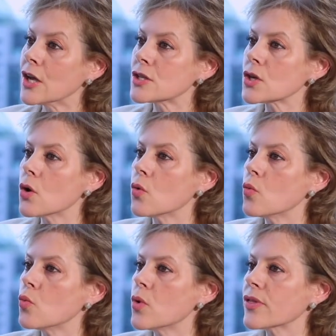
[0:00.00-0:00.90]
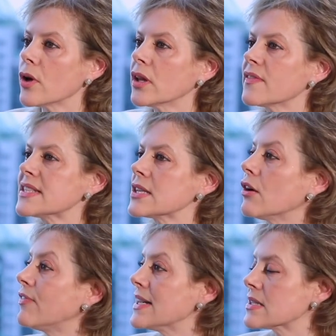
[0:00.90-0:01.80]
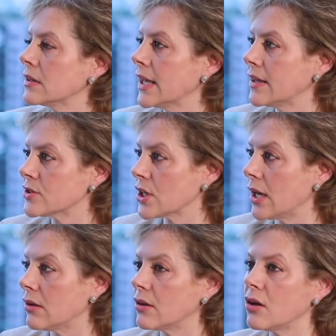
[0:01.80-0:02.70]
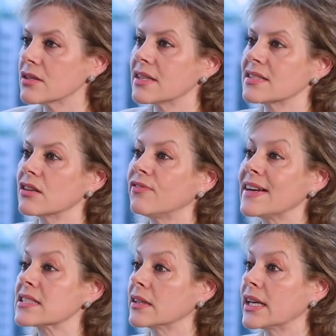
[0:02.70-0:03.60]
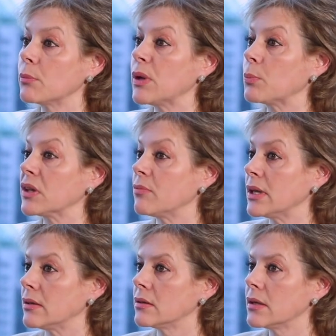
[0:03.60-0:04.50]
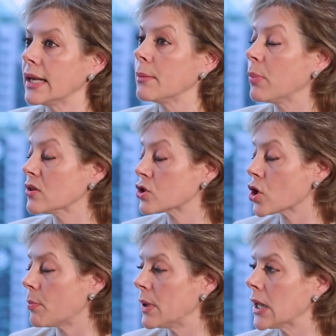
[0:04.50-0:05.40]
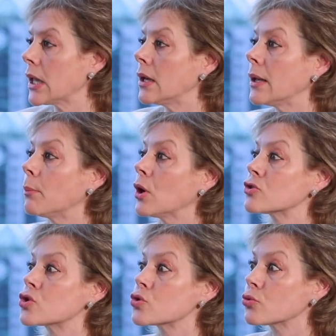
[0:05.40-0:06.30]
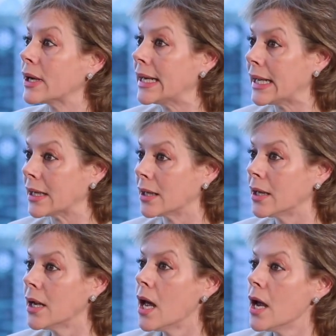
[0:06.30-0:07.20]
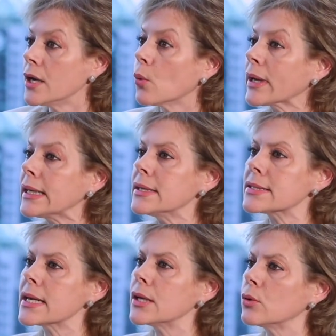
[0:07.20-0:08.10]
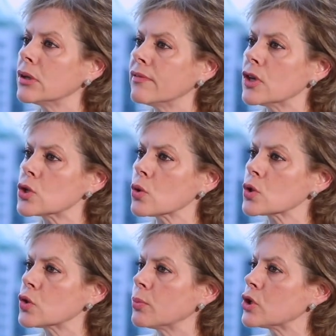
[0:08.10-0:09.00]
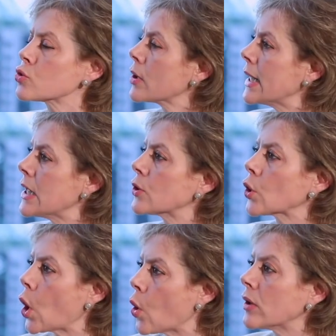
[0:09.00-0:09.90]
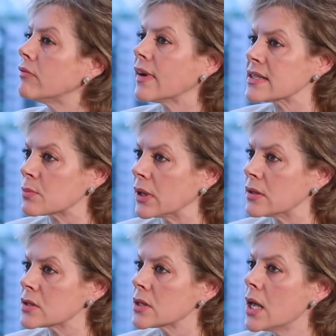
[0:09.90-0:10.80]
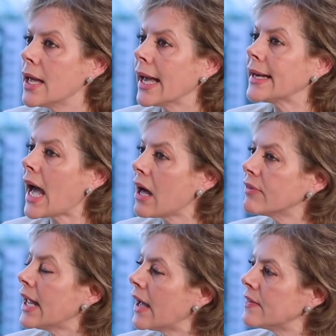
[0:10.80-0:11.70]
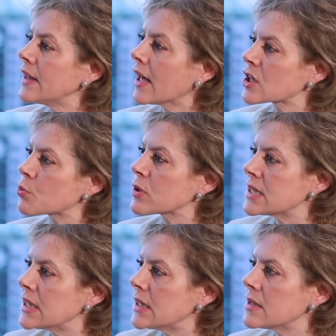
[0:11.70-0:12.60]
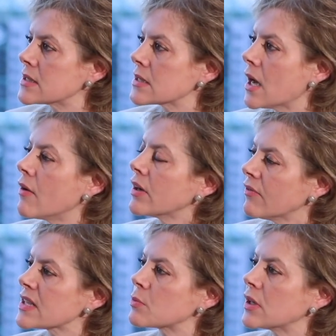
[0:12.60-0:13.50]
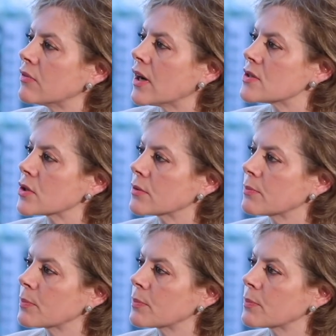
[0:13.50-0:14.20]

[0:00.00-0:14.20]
So with all of the self-isolation, all these self-isolating people have been impulse shopping and impulse trading. Now, what can you say to individuals who've been trading their own investments and haven't had the expertise of an investment advisor?